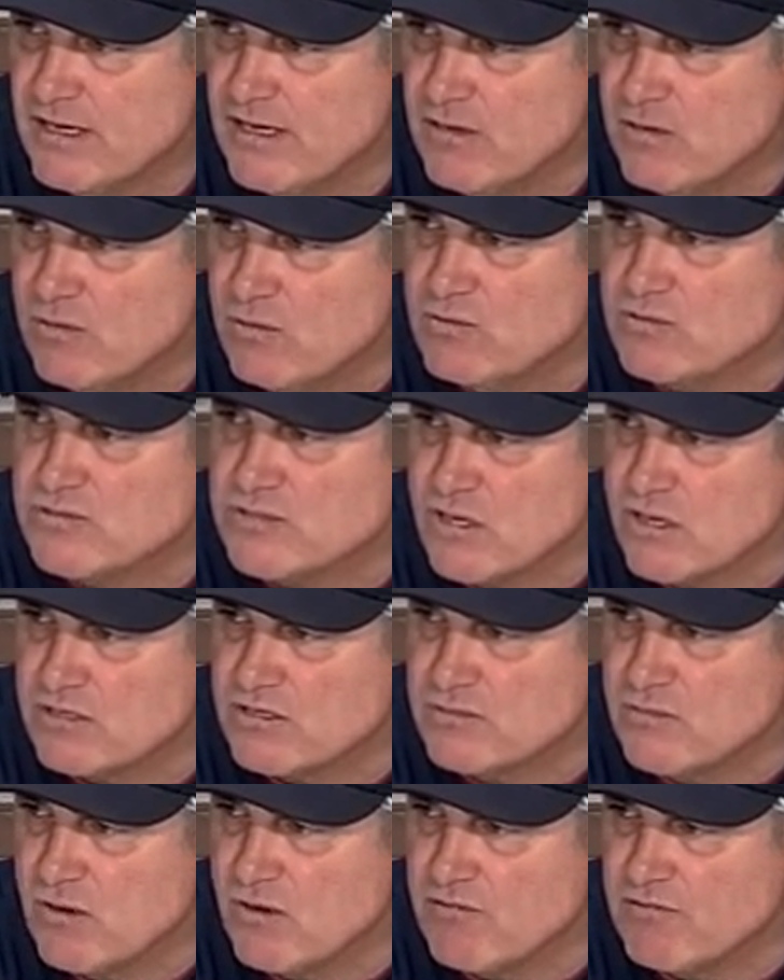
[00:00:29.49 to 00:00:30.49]
uh, who will
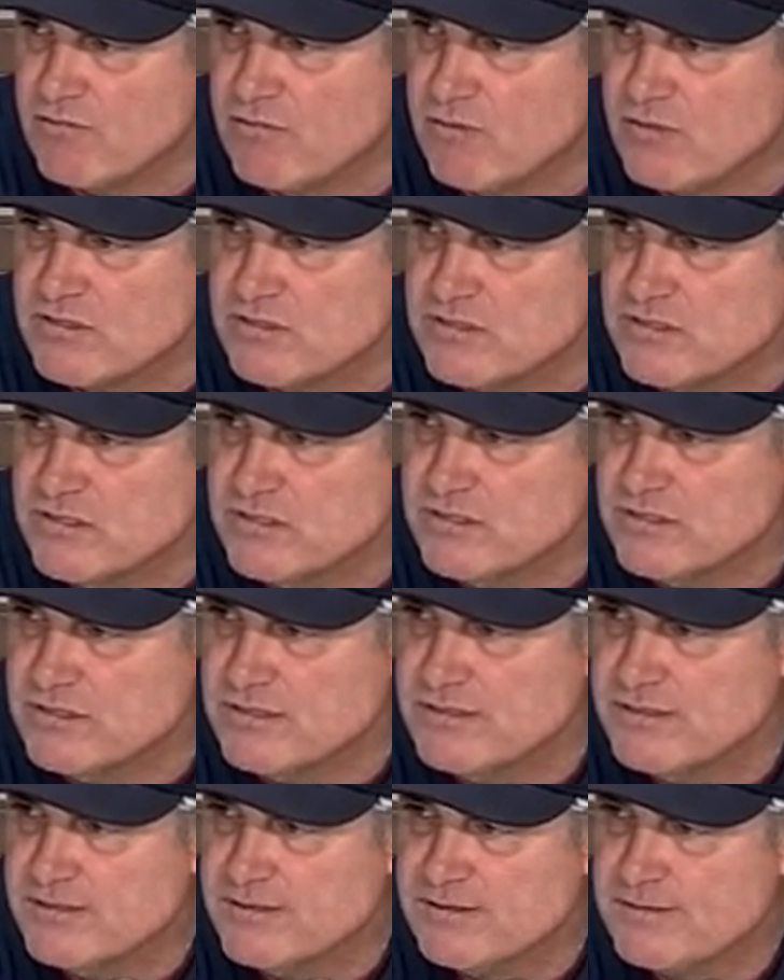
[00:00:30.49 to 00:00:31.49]
start tomorrow for us.
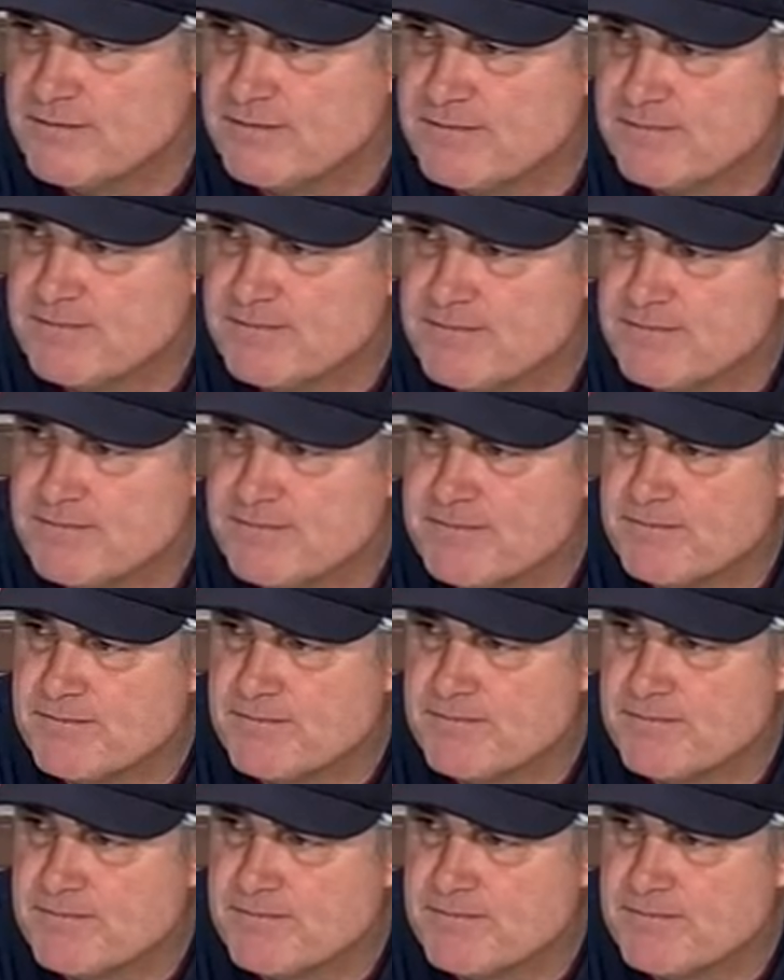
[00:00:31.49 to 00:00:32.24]
Do you think it's um,